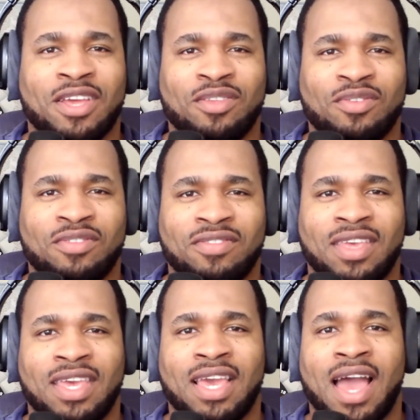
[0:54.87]
to
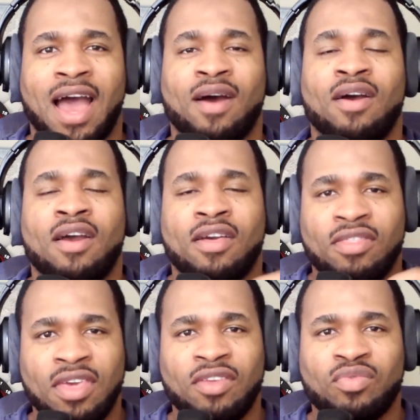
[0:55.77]
see how
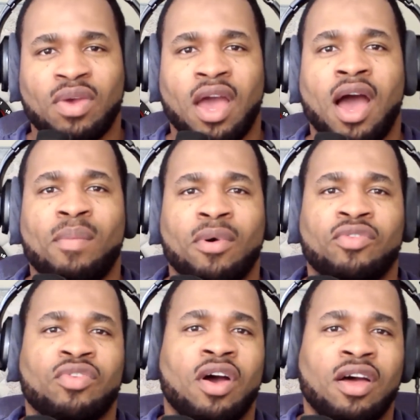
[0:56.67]
this will help us
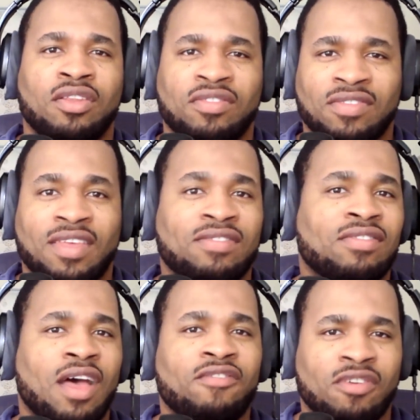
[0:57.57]
to understand
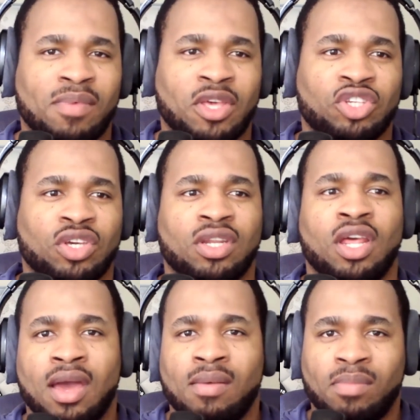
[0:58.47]
star formation,
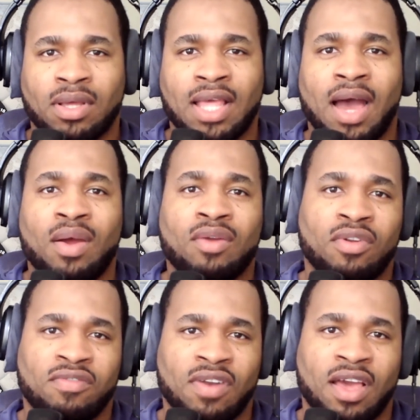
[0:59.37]
but how it
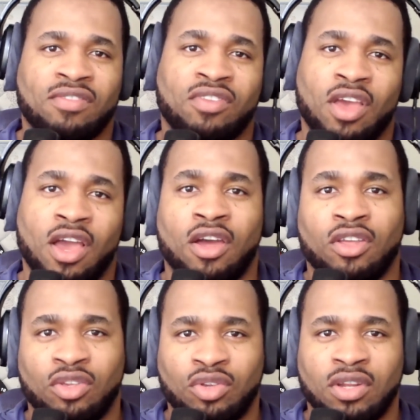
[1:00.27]
reflects the early
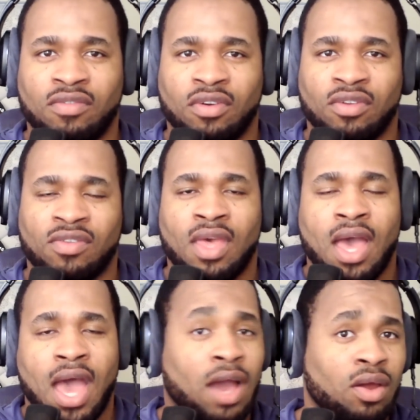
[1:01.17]
universe.
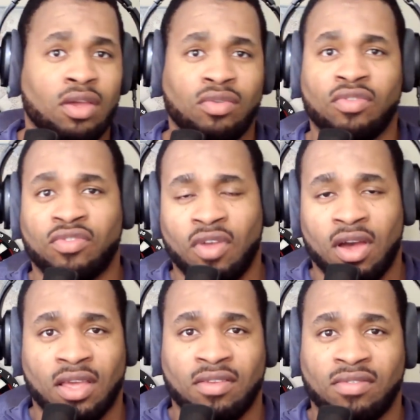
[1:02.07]
According to
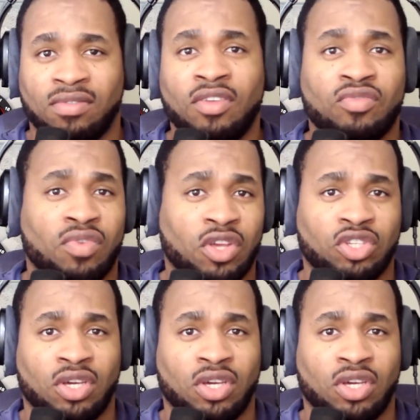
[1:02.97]
studies, this region